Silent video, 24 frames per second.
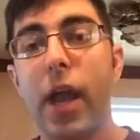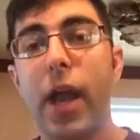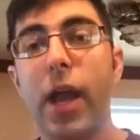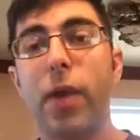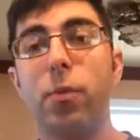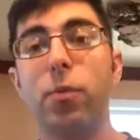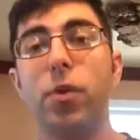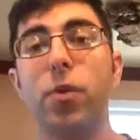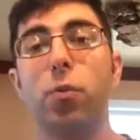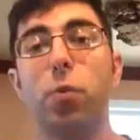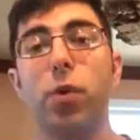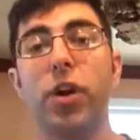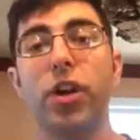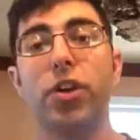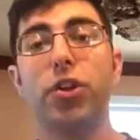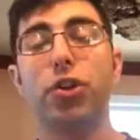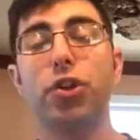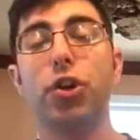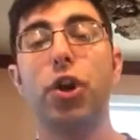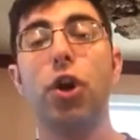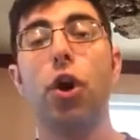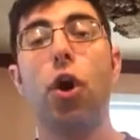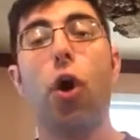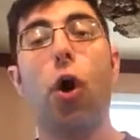and we
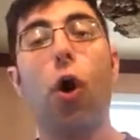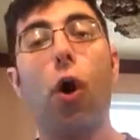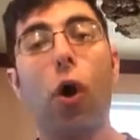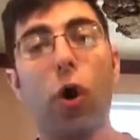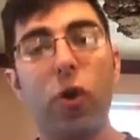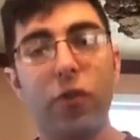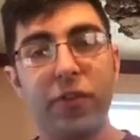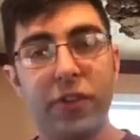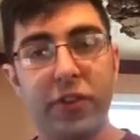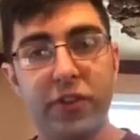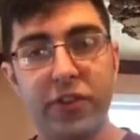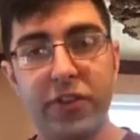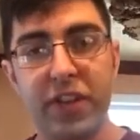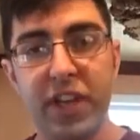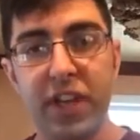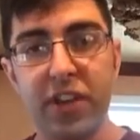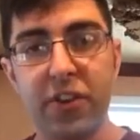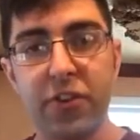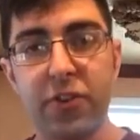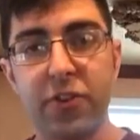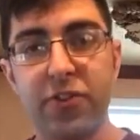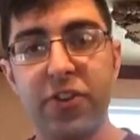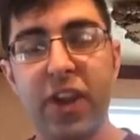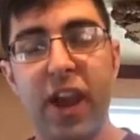wish all the
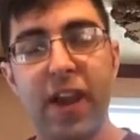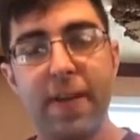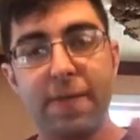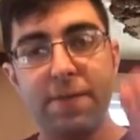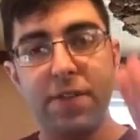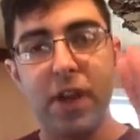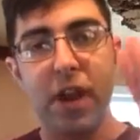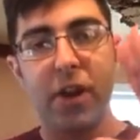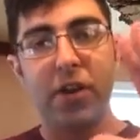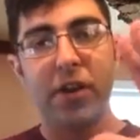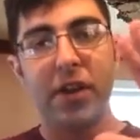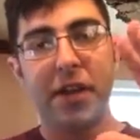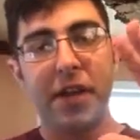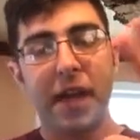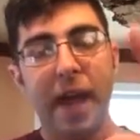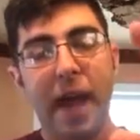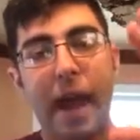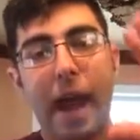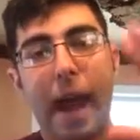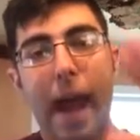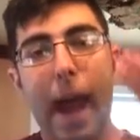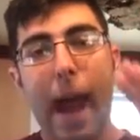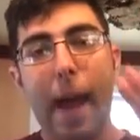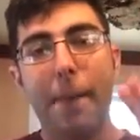seniors a very
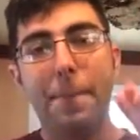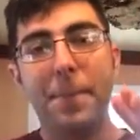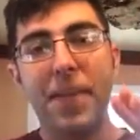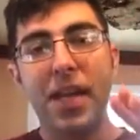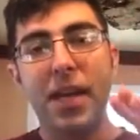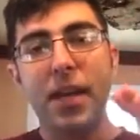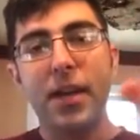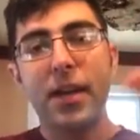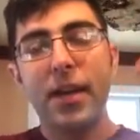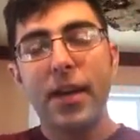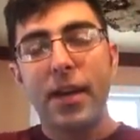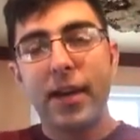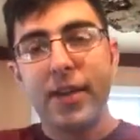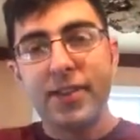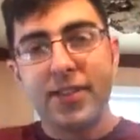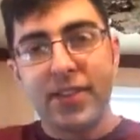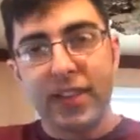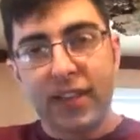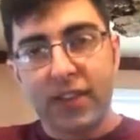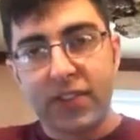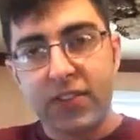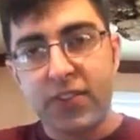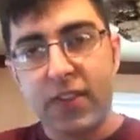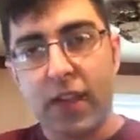happy and
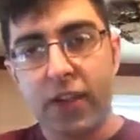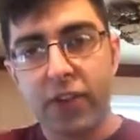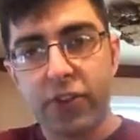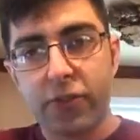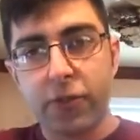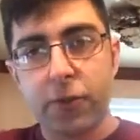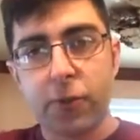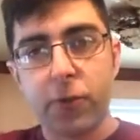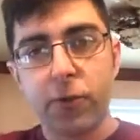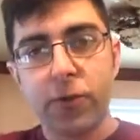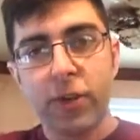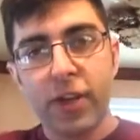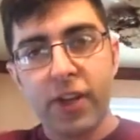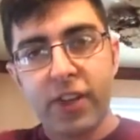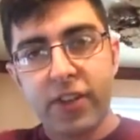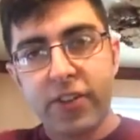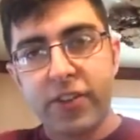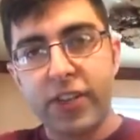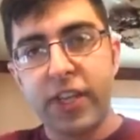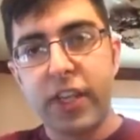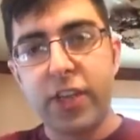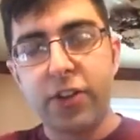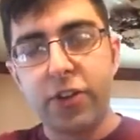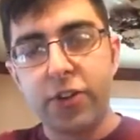successful
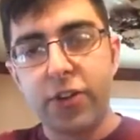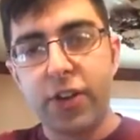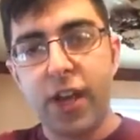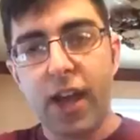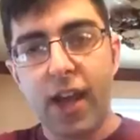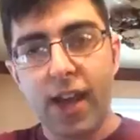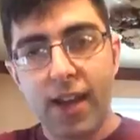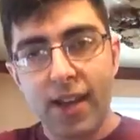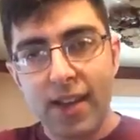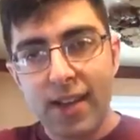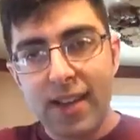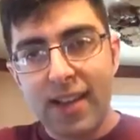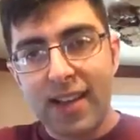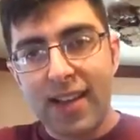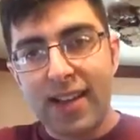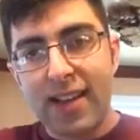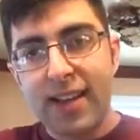senior day